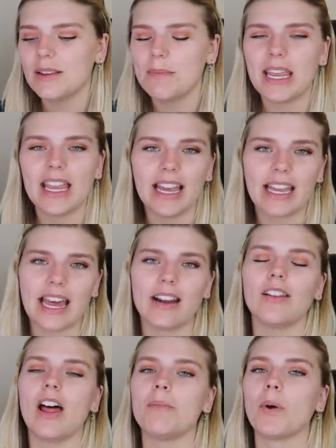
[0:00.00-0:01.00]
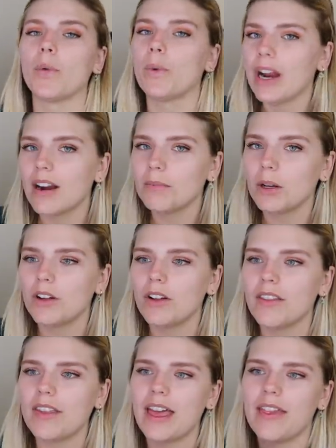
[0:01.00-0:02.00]
to be, again, a lot more
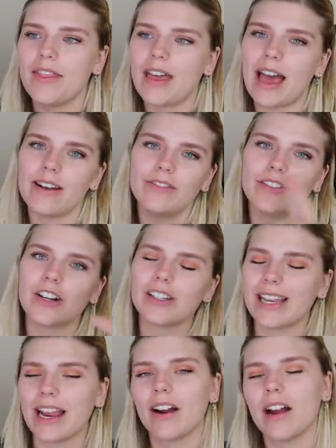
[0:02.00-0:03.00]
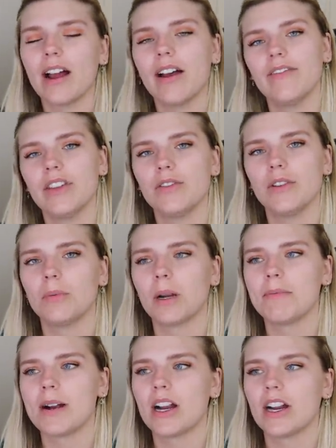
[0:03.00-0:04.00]
wearable than that first era of
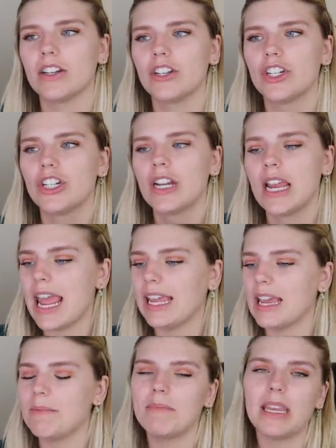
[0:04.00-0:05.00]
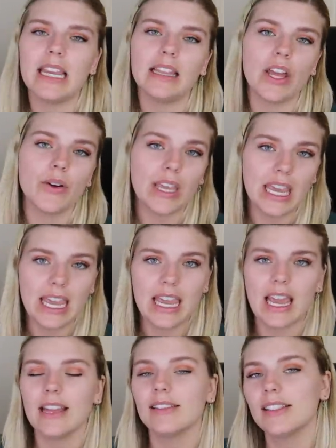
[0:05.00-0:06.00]
YouTuber merch. It can be
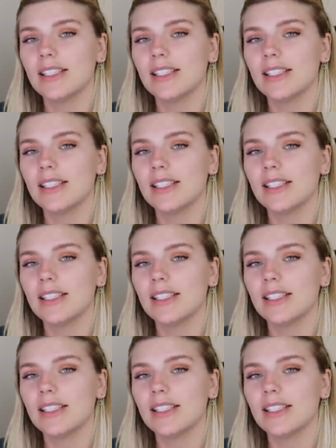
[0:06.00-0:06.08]
low-key and